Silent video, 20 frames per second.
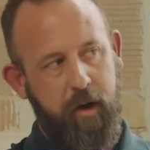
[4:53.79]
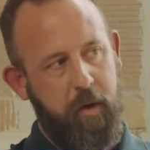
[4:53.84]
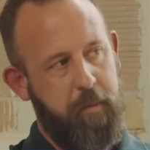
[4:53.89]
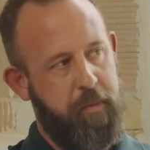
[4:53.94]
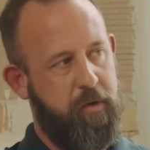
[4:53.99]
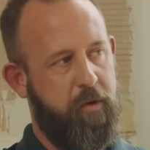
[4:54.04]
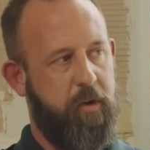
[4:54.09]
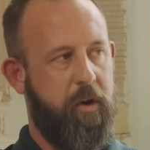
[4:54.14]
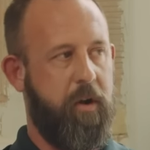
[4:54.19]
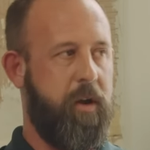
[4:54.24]
up
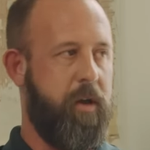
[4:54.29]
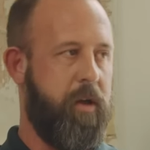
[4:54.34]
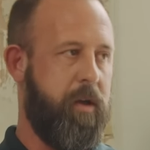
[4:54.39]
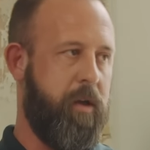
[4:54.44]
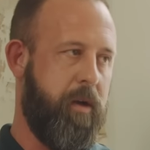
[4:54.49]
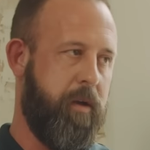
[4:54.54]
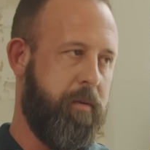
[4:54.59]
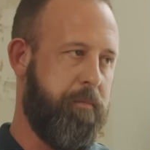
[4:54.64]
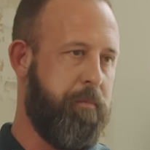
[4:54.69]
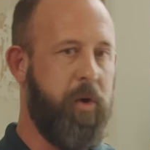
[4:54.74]
and
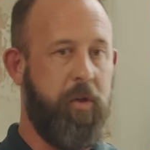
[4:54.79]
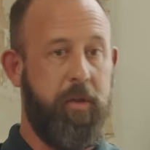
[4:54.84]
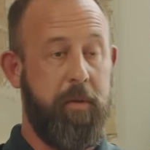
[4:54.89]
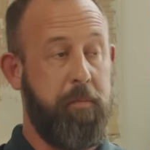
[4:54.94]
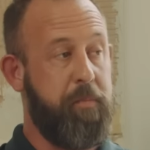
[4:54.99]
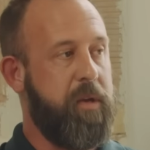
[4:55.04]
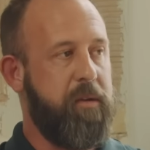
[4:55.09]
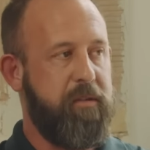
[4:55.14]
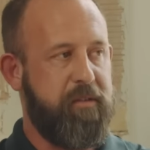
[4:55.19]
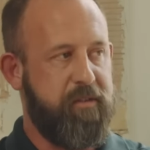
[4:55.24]
running, building
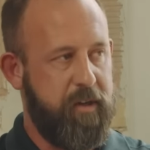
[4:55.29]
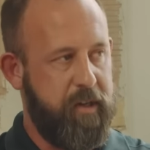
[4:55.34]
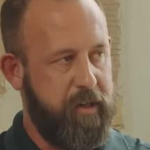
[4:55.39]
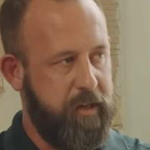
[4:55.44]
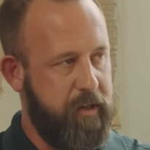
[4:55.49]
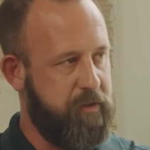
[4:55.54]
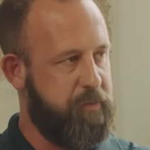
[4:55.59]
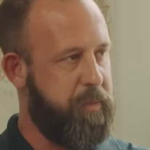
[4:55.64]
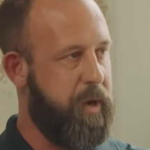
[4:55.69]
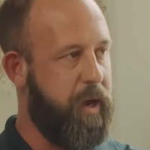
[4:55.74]

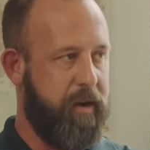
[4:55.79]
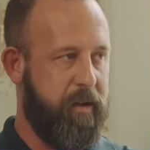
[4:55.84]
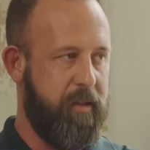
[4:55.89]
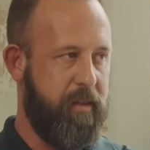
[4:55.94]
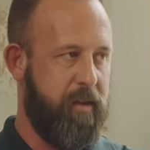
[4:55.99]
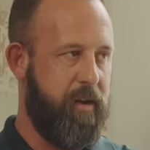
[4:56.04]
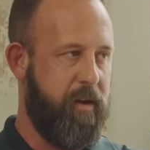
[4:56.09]
PCs back in the